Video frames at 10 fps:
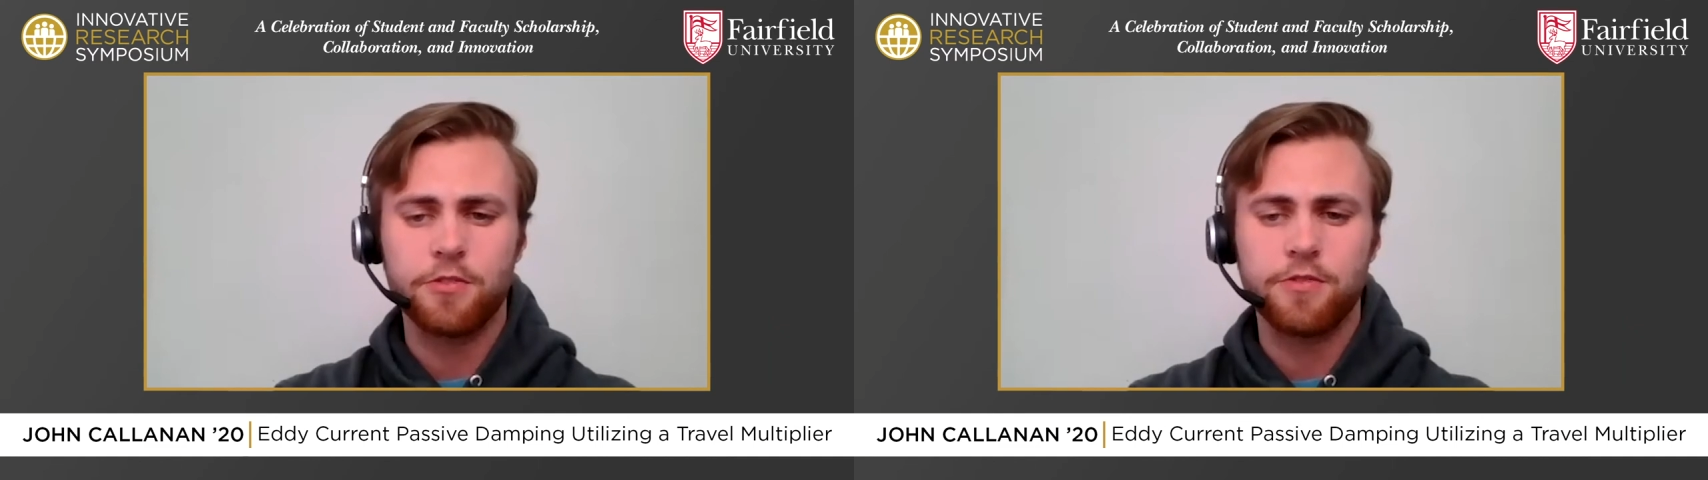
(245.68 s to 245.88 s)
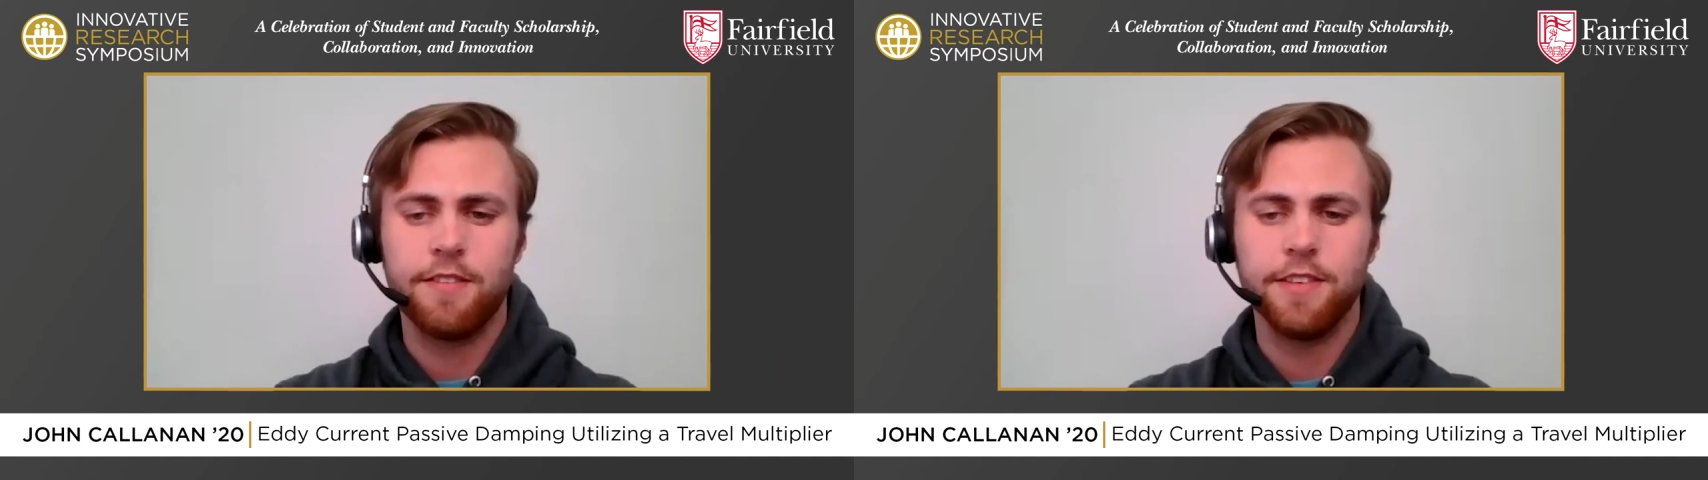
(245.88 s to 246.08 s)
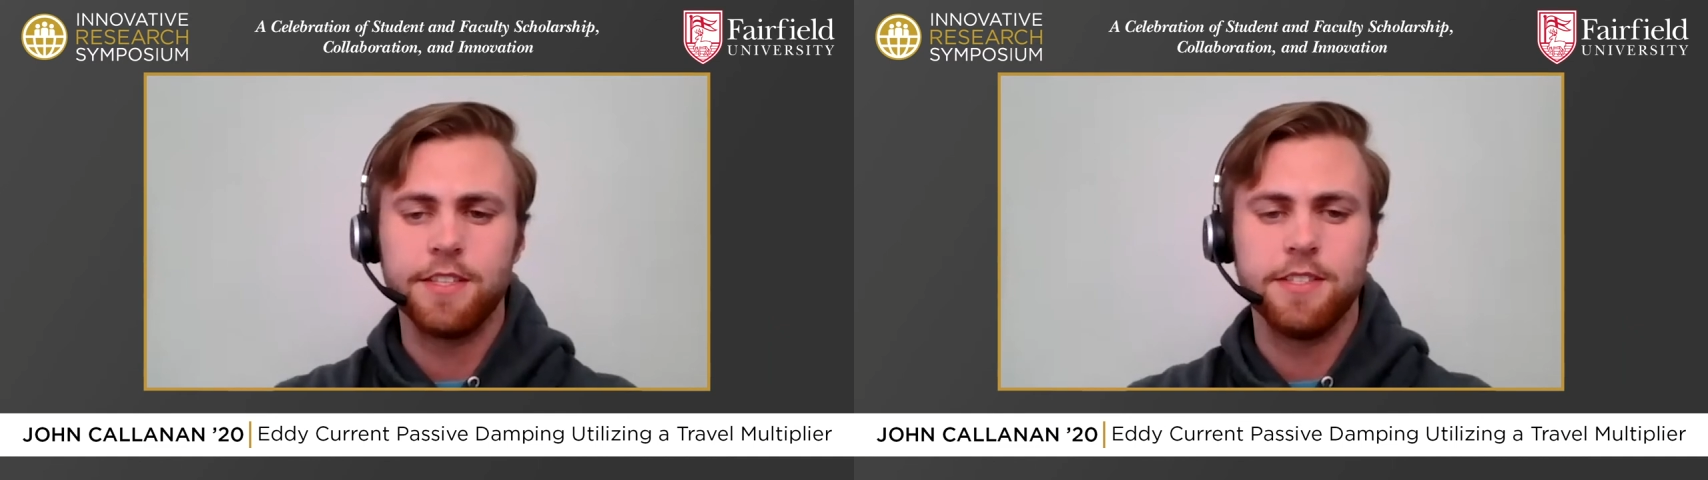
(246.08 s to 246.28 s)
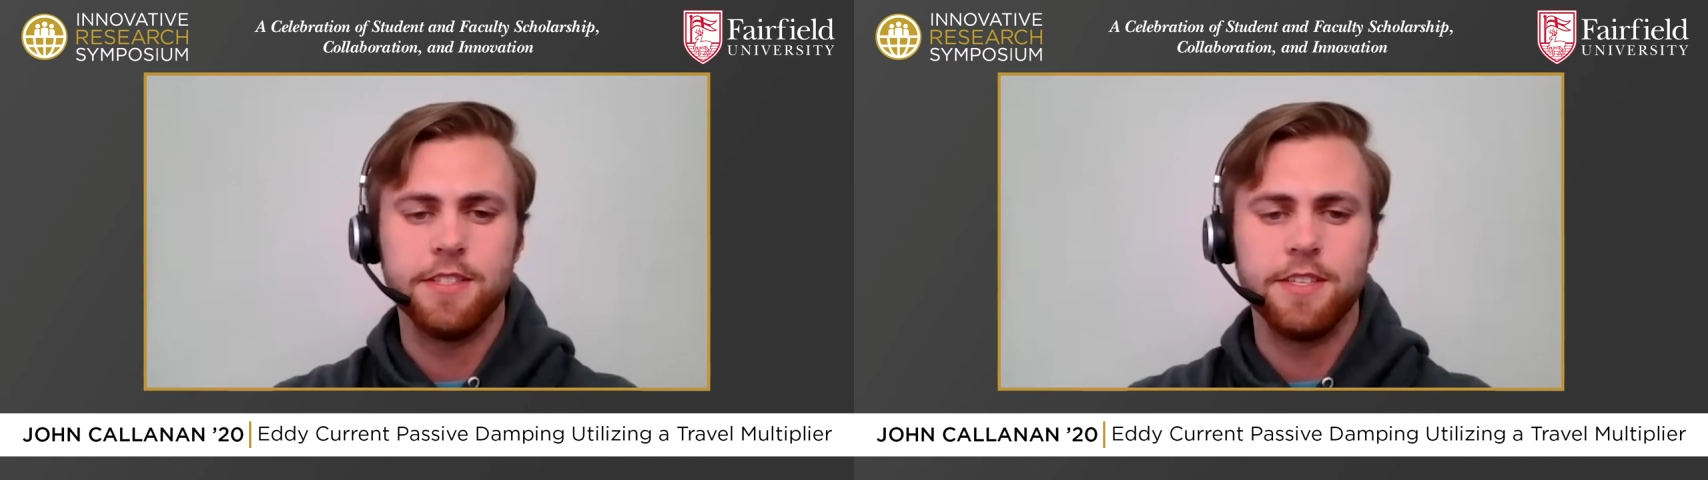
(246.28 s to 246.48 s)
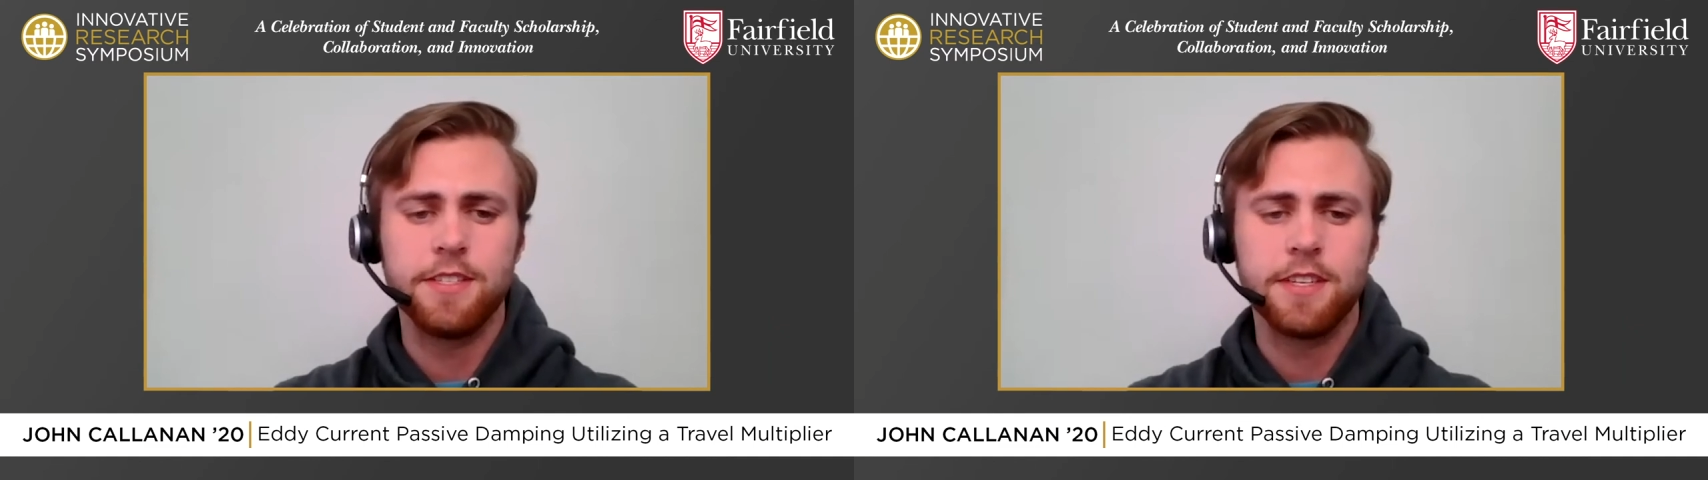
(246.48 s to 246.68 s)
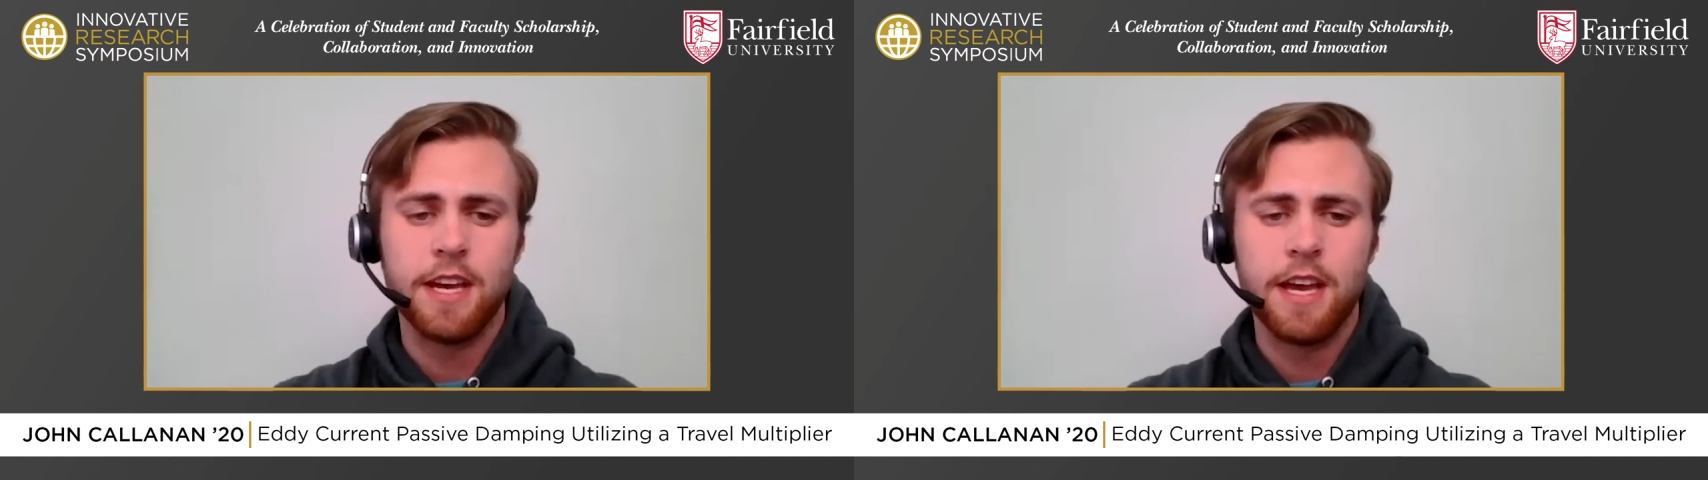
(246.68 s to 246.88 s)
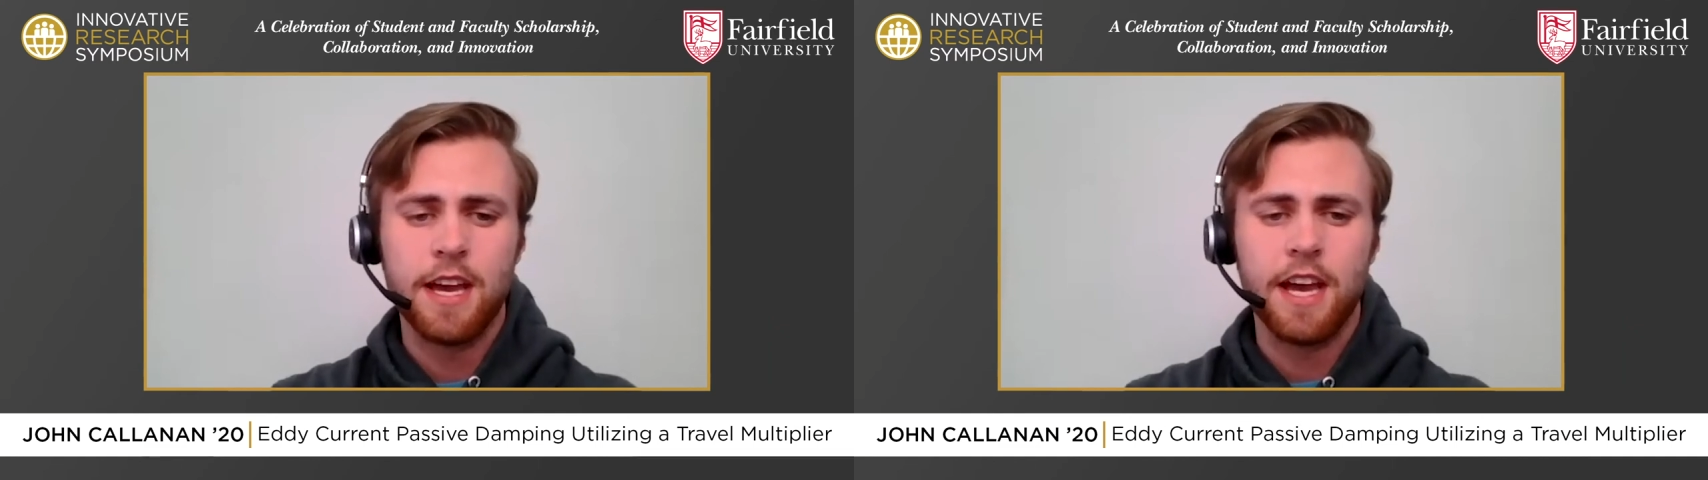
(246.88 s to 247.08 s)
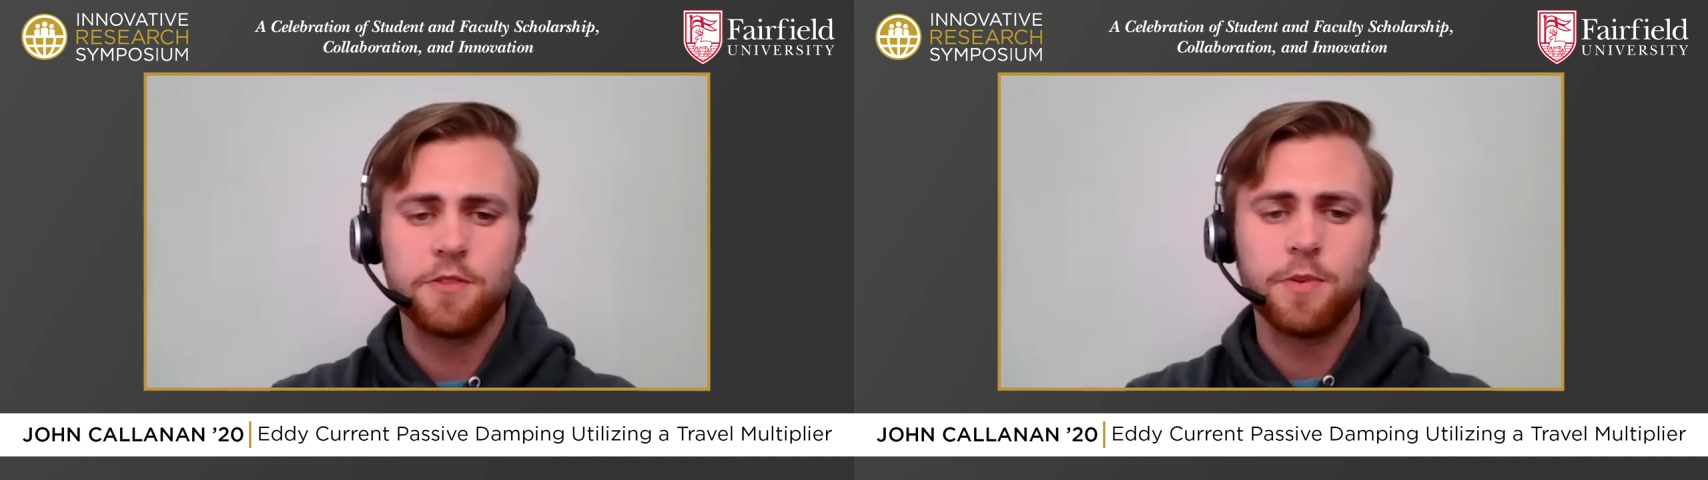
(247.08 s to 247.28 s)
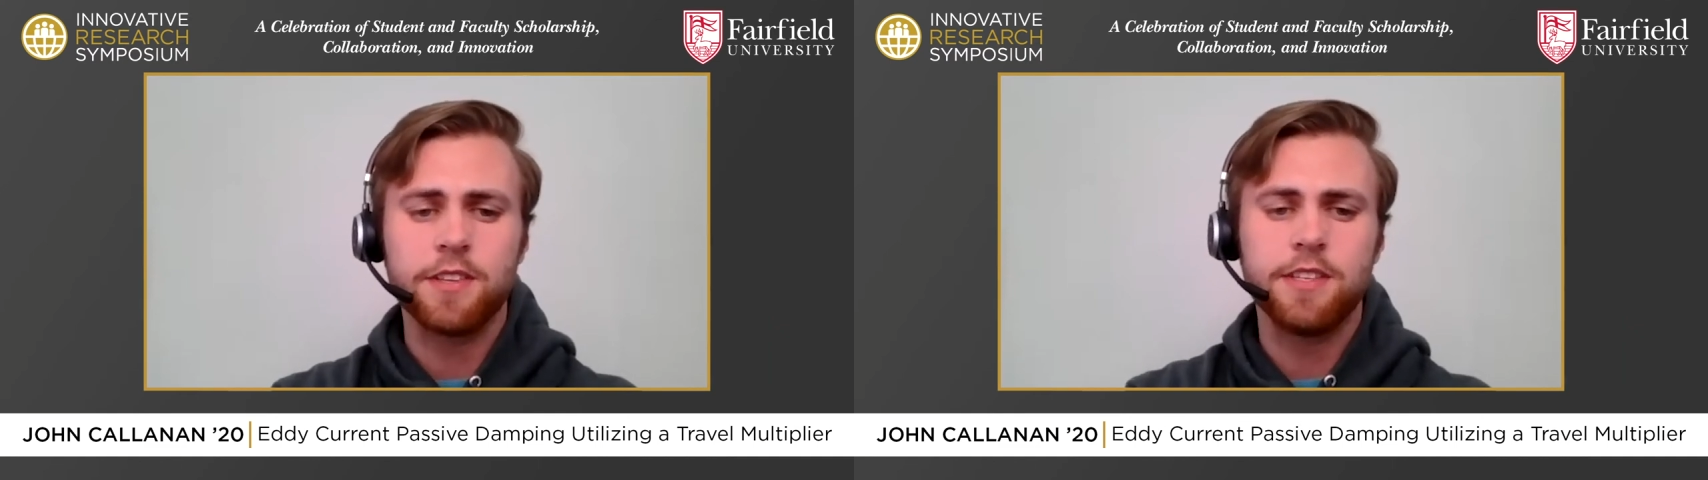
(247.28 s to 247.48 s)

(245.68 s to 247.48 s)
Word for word: travel distances, as well as